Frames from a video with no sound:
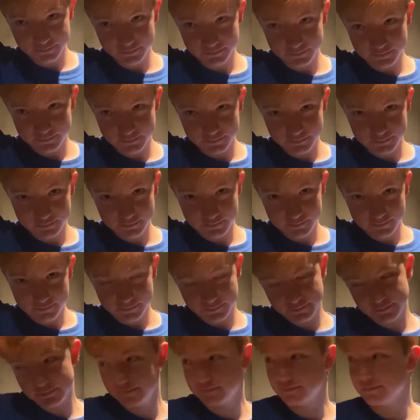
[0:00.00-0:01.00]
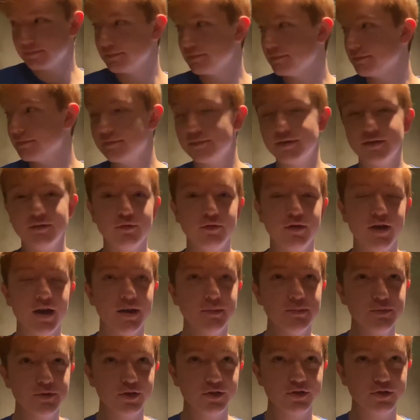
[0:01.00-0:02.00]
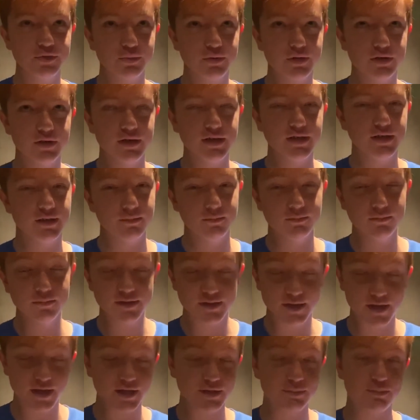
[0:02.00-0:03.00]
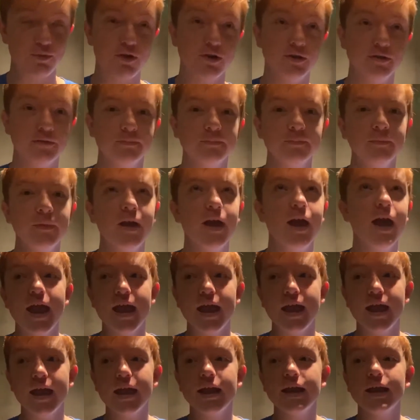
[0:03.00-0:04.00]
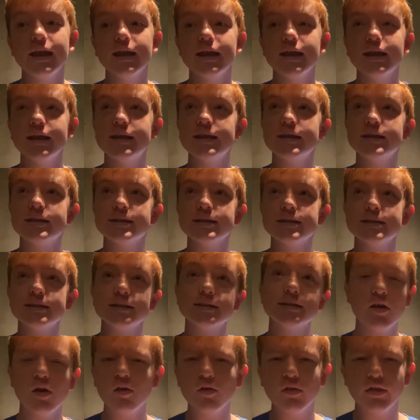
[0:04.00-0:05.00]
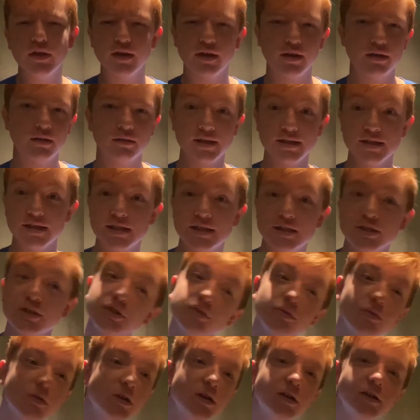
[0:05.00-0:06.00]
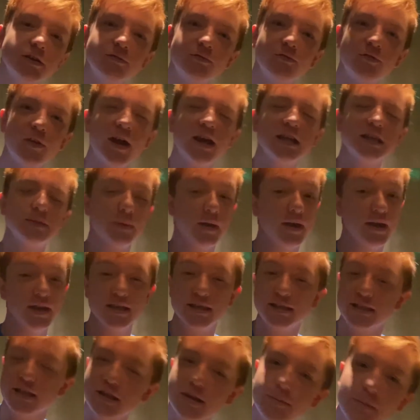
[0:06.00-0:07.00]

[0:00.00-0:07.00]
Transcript: favorite part about this production? Well, I'm Joshua M. Josh Martin, and the whole thing because it's short, fast-paced, and